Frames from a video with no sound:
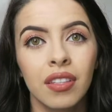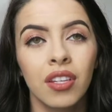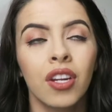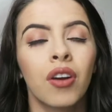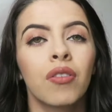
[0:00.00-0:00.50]

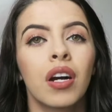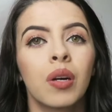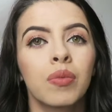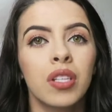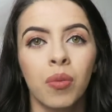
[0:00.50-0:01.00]
you know,
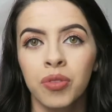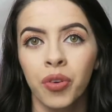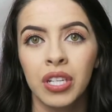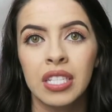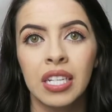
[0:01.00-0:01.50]
Psalms
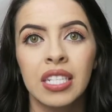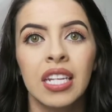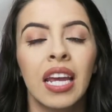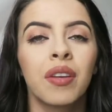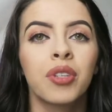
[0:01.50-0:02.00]

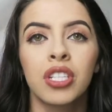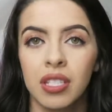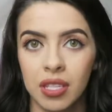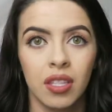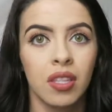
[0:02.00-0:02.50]
46:10, which
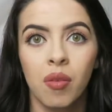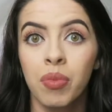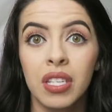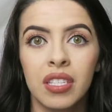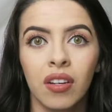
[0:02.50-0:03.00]
is the
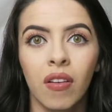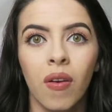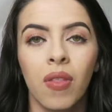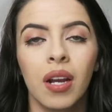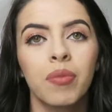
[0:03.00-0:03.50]
be still and
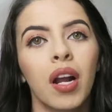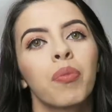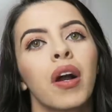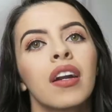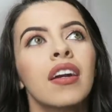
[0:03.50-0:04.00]
know that I'm
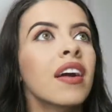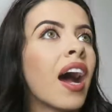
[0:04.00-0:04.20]
God part.